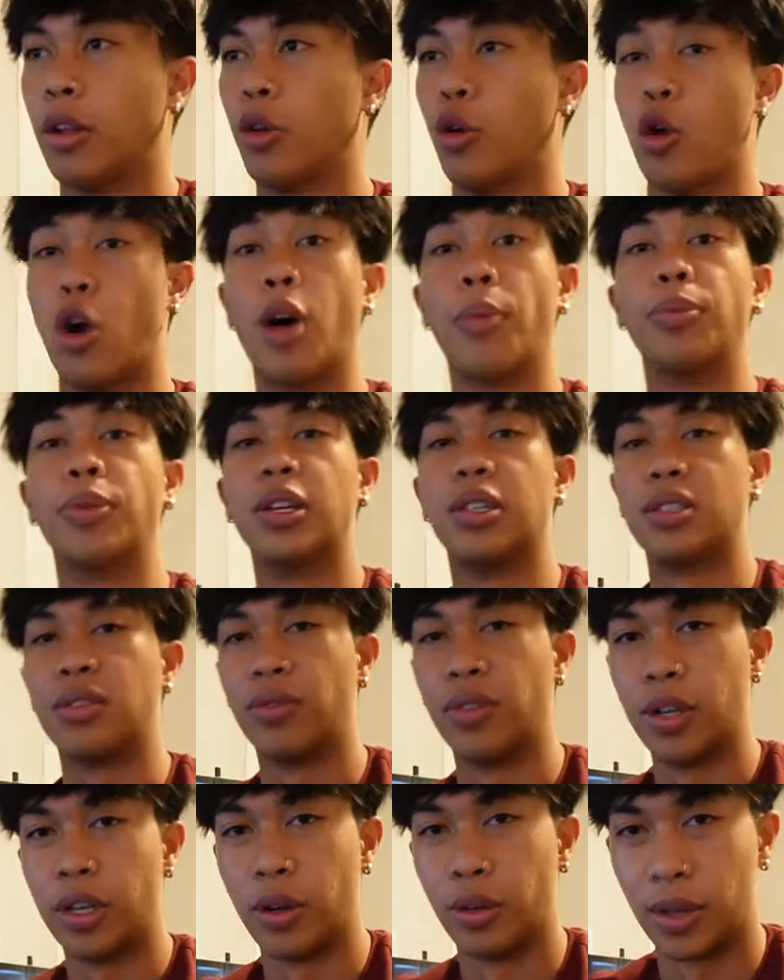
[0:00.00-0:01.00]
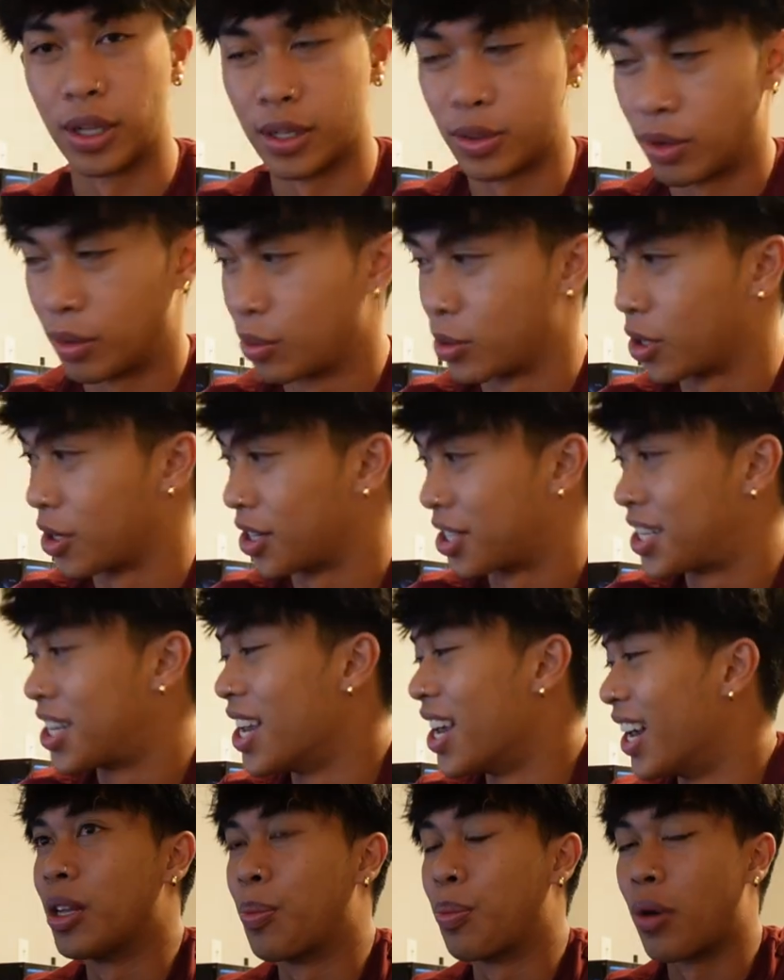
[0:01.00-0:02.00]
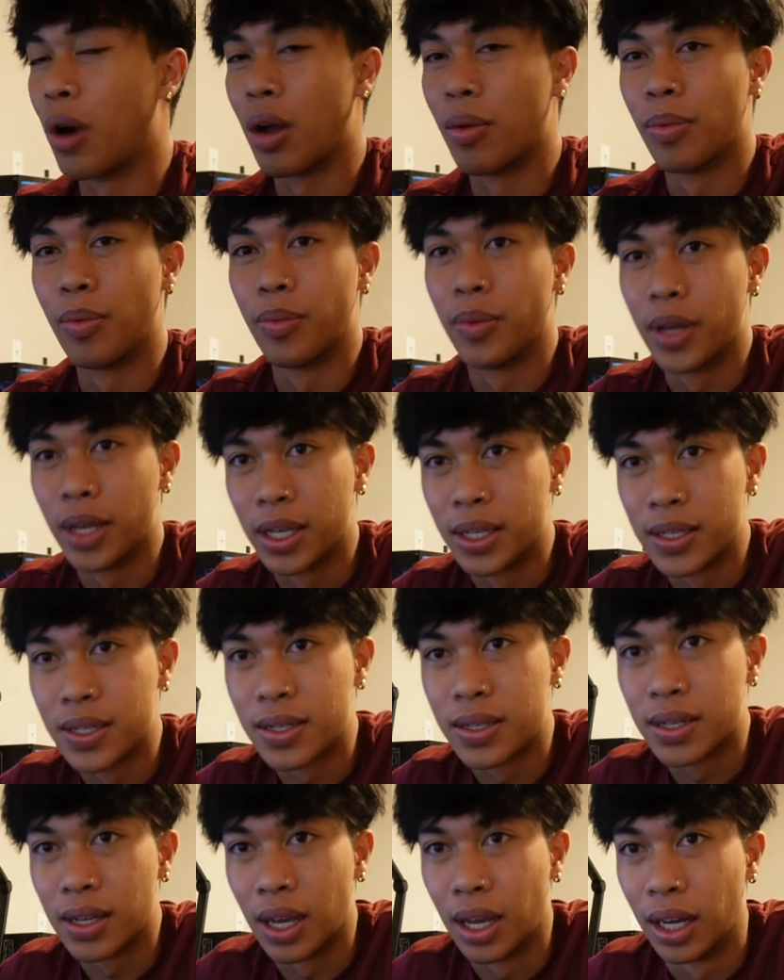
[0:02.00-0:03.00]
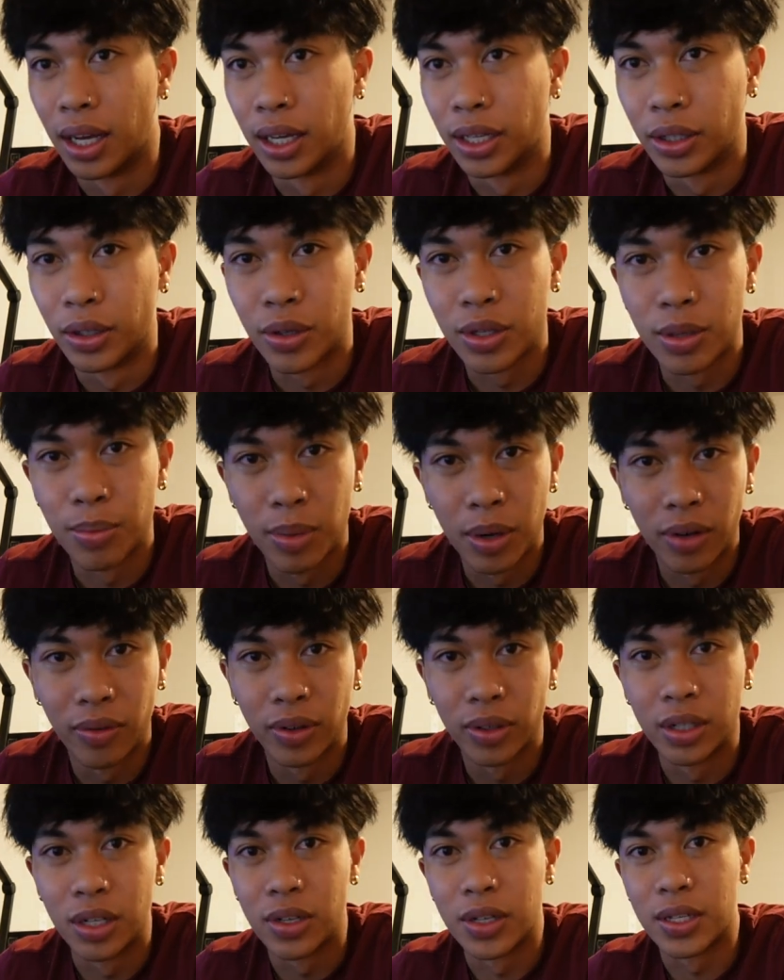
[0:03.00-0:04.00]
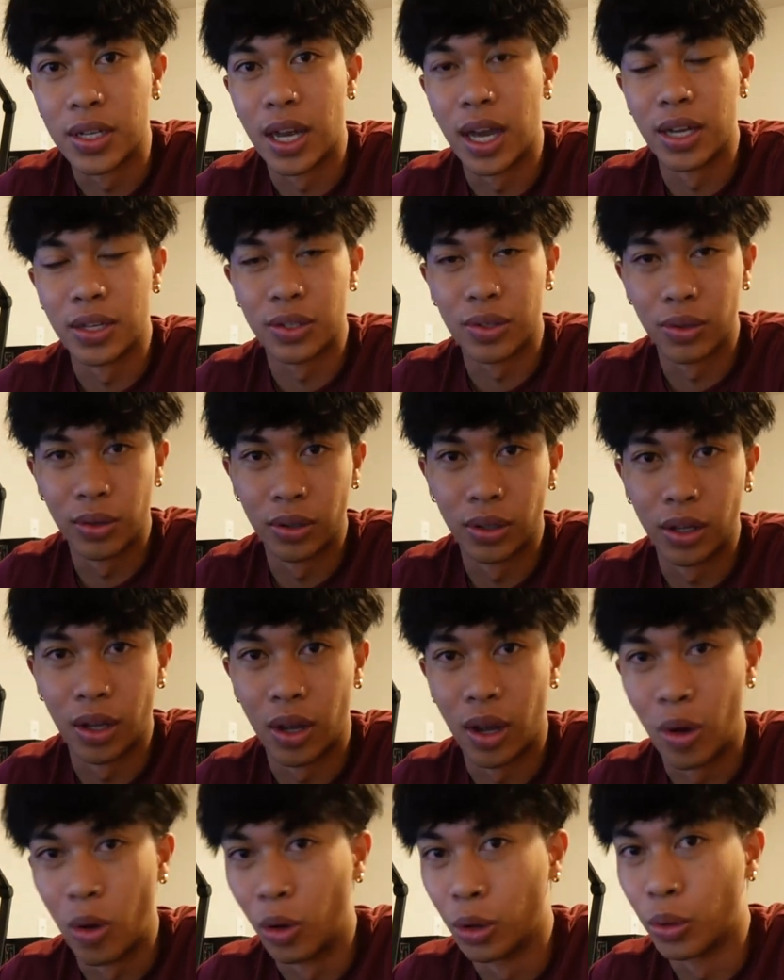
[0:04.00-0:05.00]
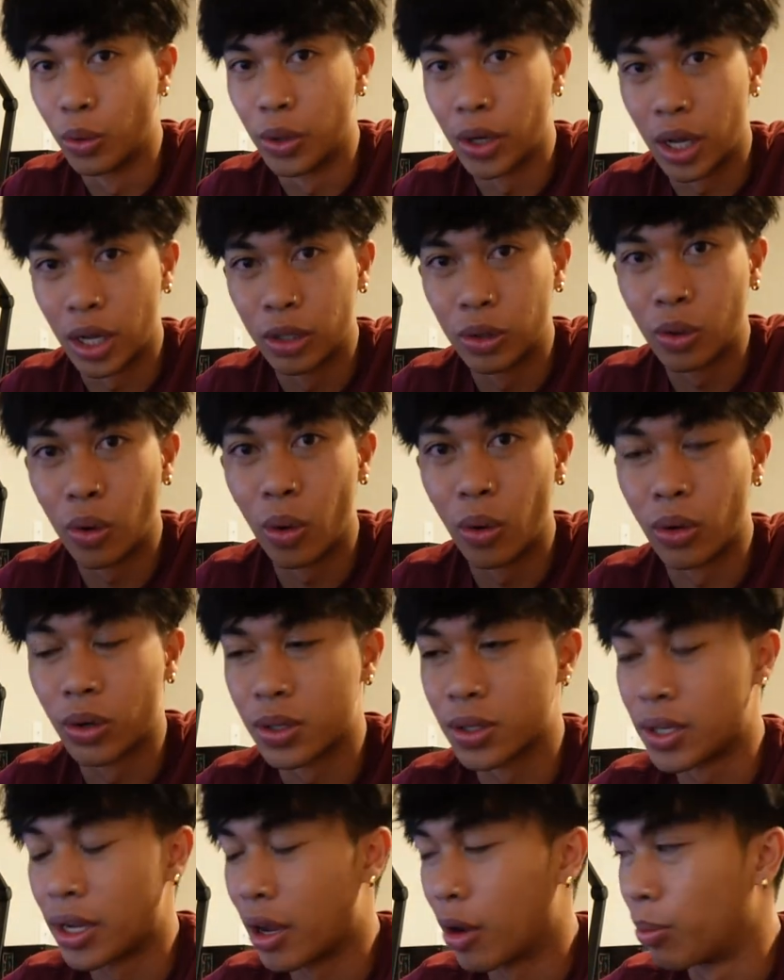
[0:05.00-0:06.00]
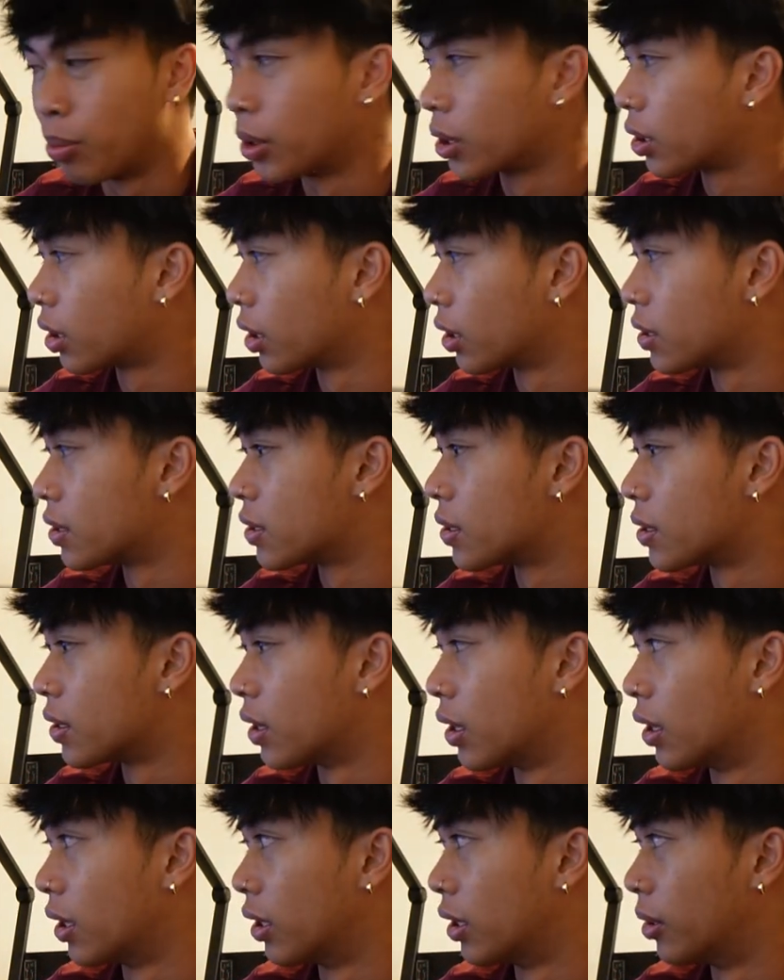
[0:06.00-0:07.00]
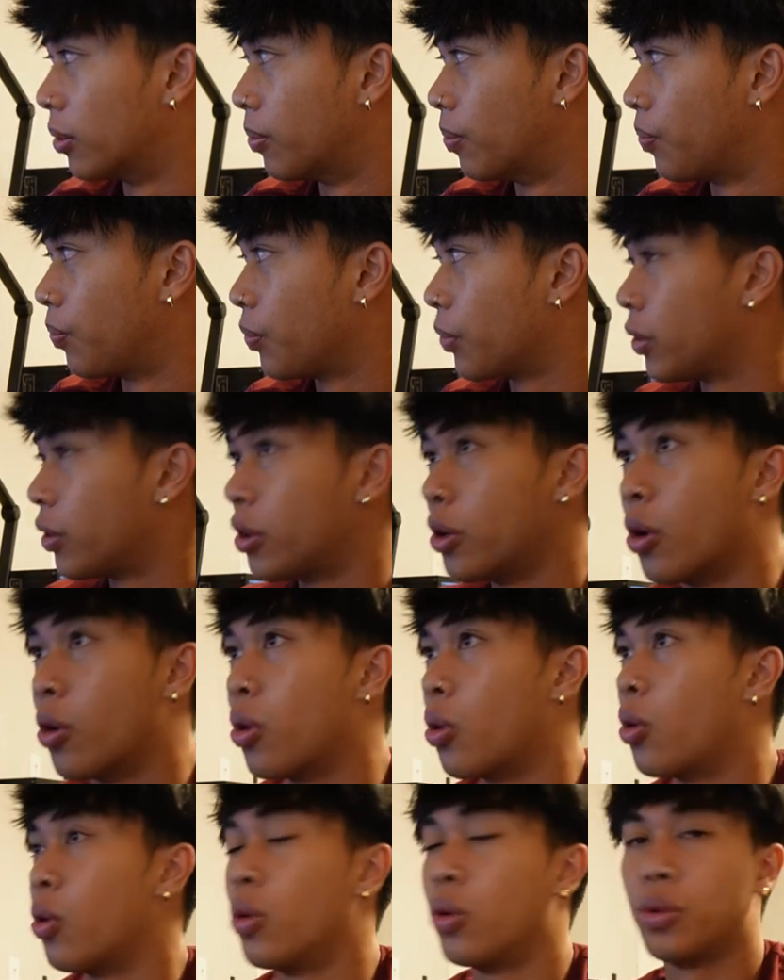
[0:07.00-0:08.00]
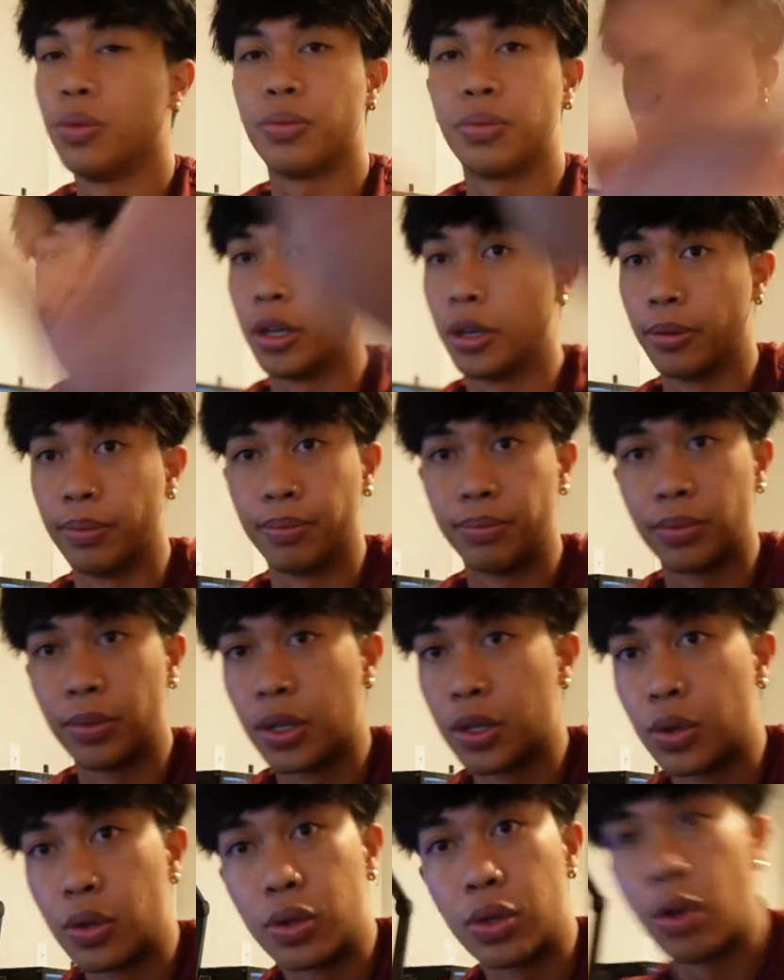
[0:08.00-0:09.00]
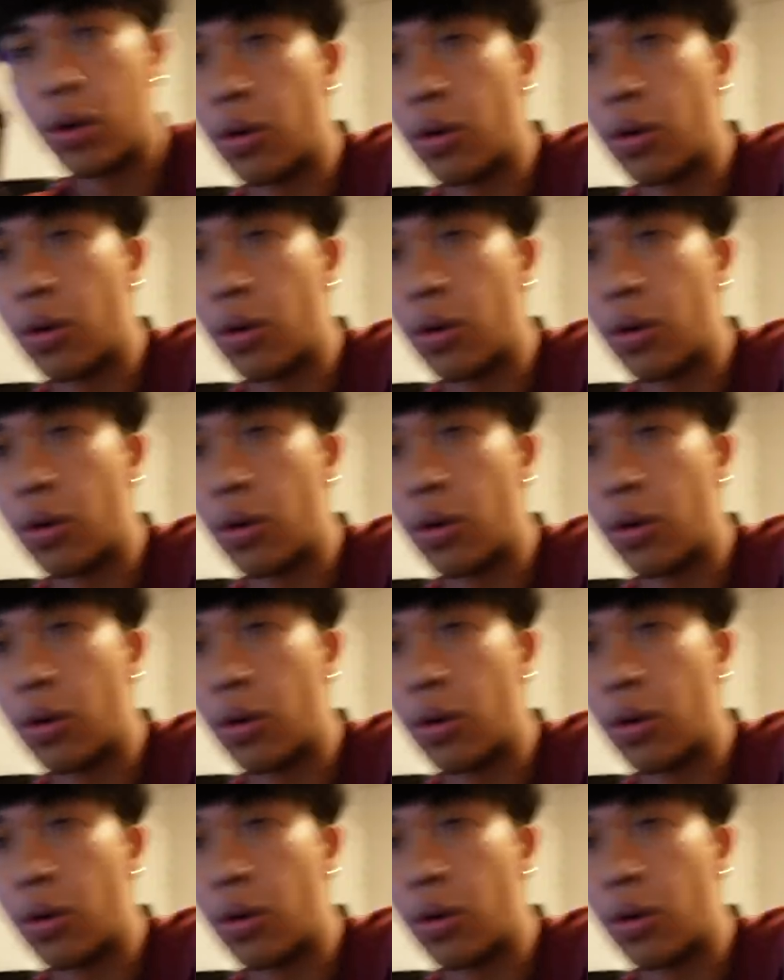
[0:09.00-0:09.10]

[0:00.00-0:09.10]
little updates video, that's what I'm trying to say. The problem is, there's a bit of a disaster in the Aldwen headquarters now because, this is